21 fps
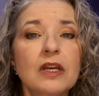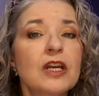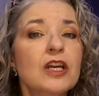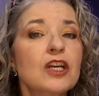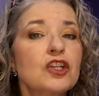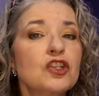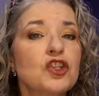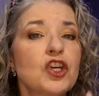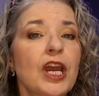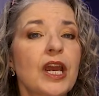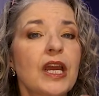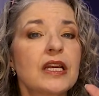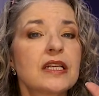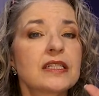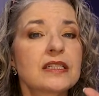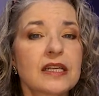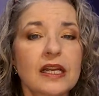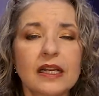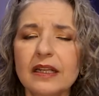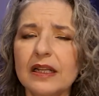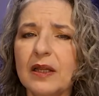Jay
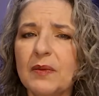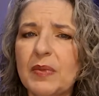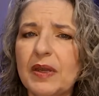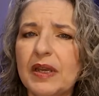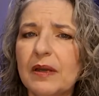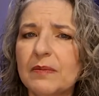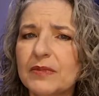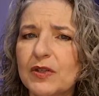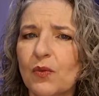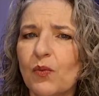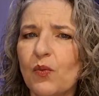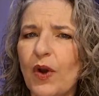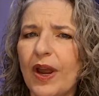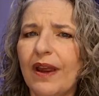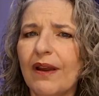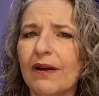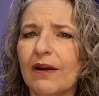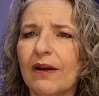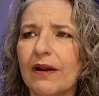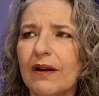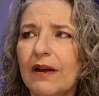suddenly becomes
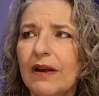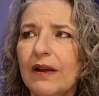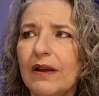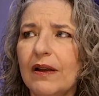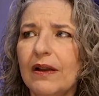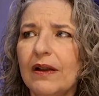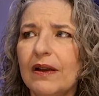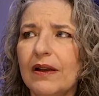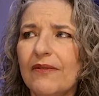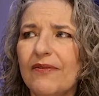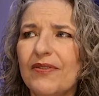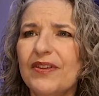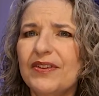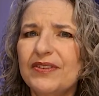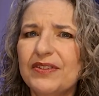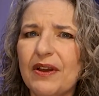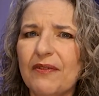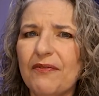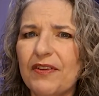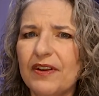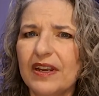aware of the
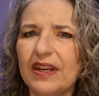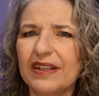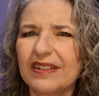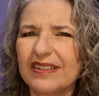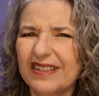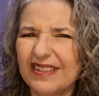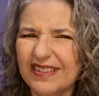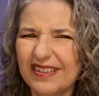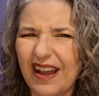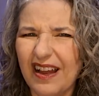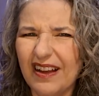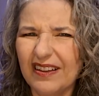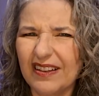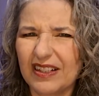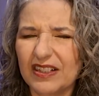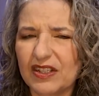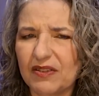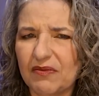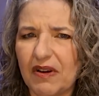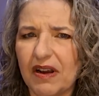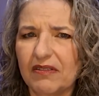deafening silence
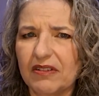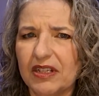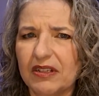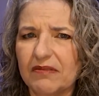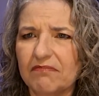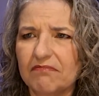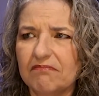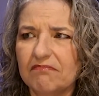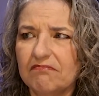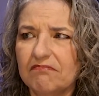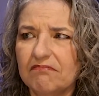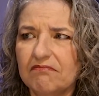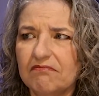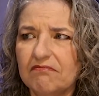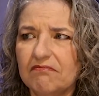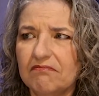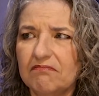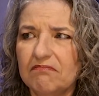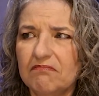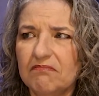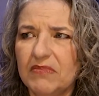around him.
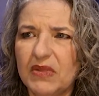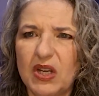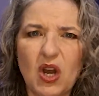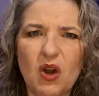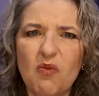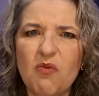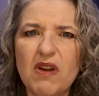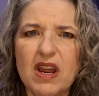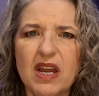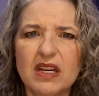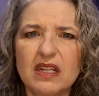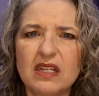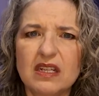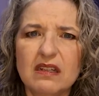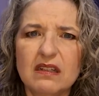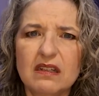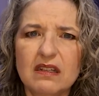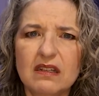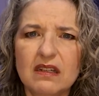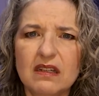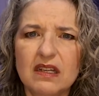No wind.
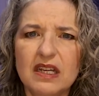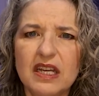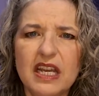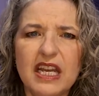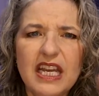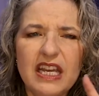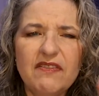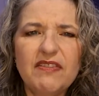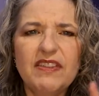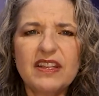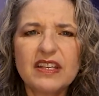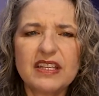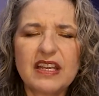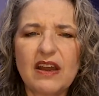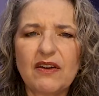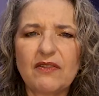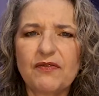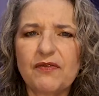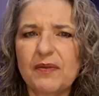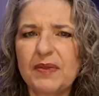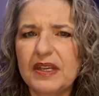Even the sound
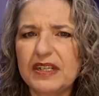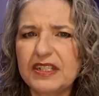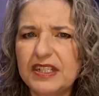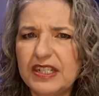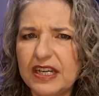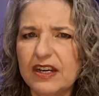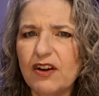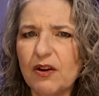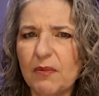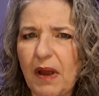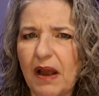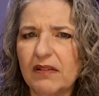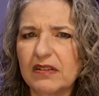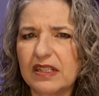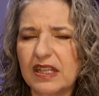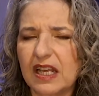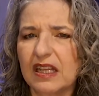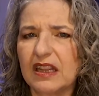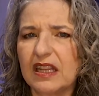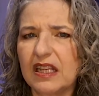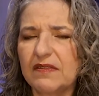from the deer mouse
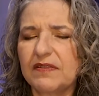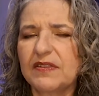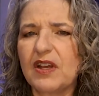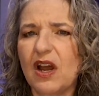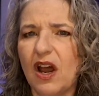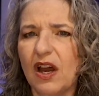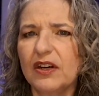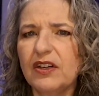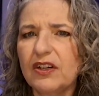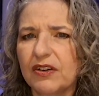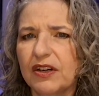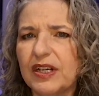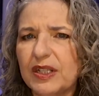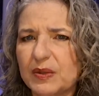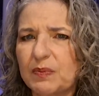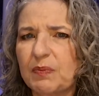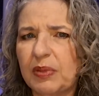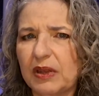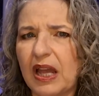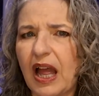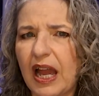that lives under his
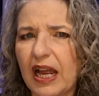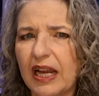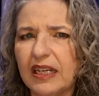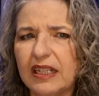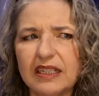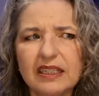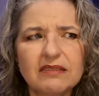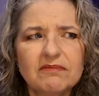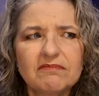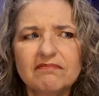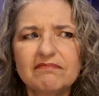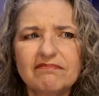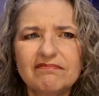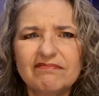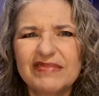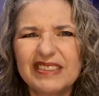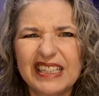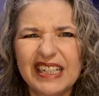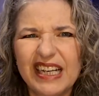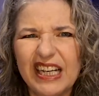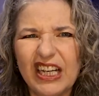blind is
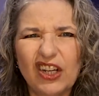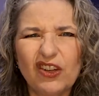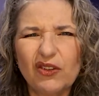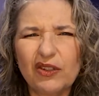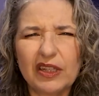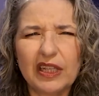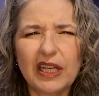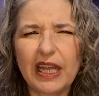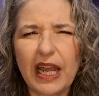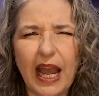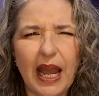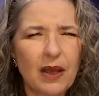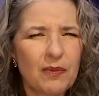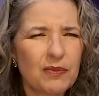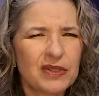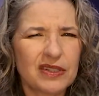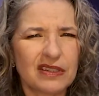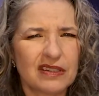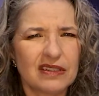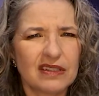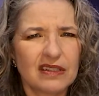eerily
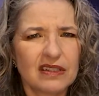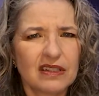absent.